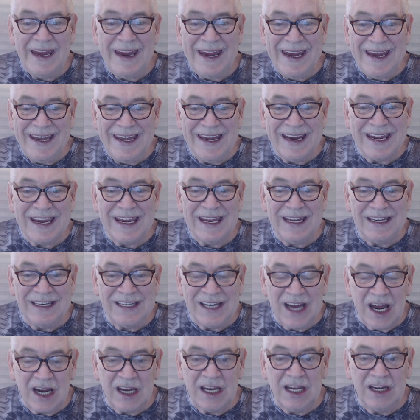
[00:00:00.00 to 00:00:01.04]
In the
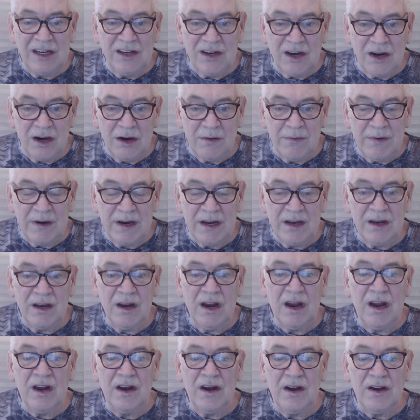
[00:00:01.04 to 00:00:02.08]
Kentucky Derby,
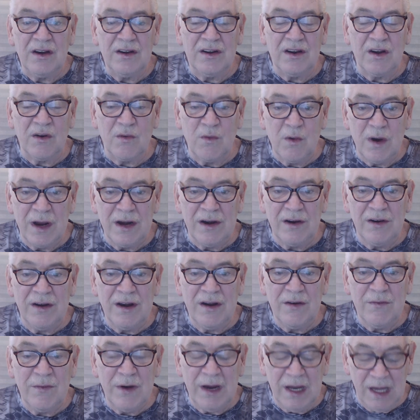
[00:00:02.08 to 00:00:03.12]
the winner
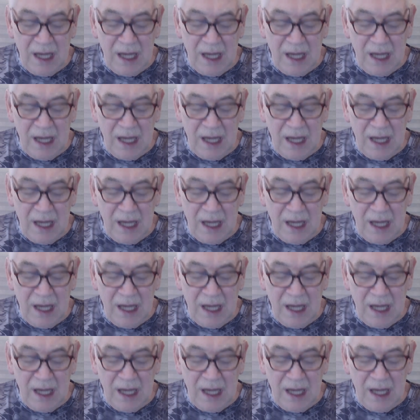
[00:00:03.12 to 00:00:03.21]
that we